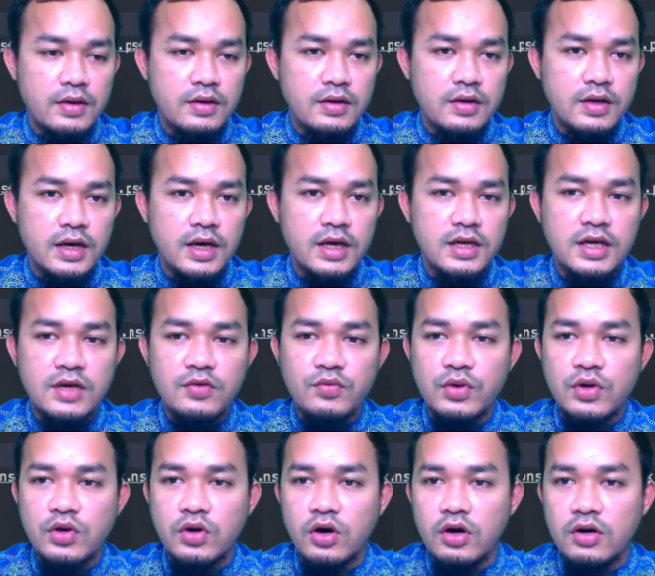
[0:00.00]
Okay, and then
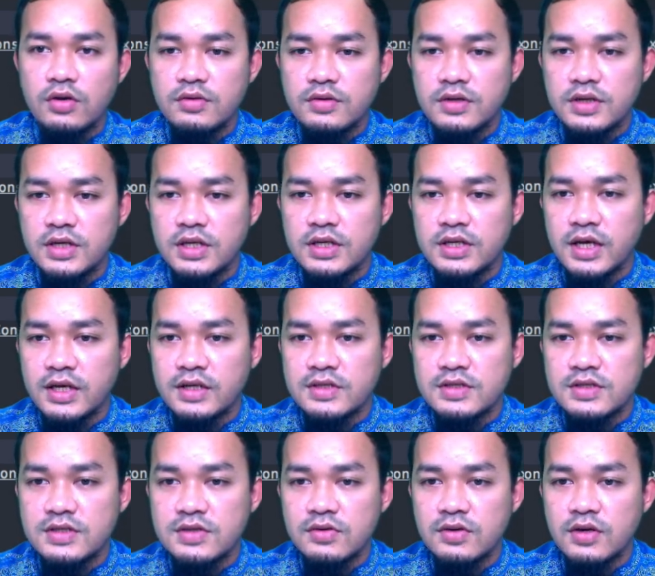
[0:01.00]
we call in
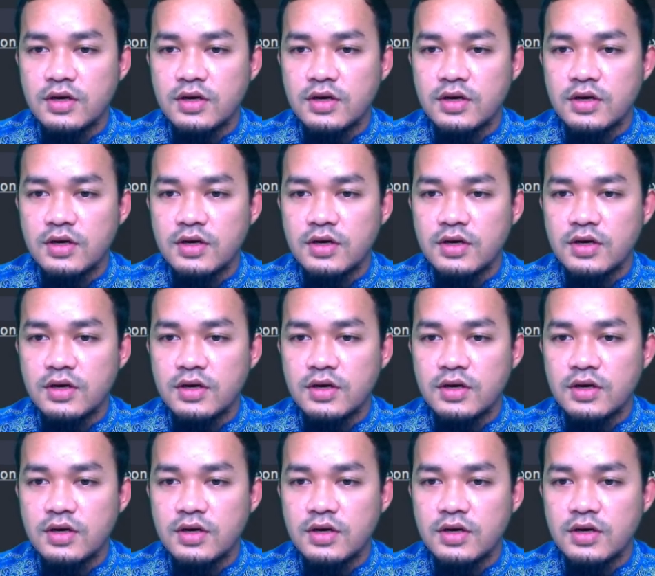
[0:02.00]
index.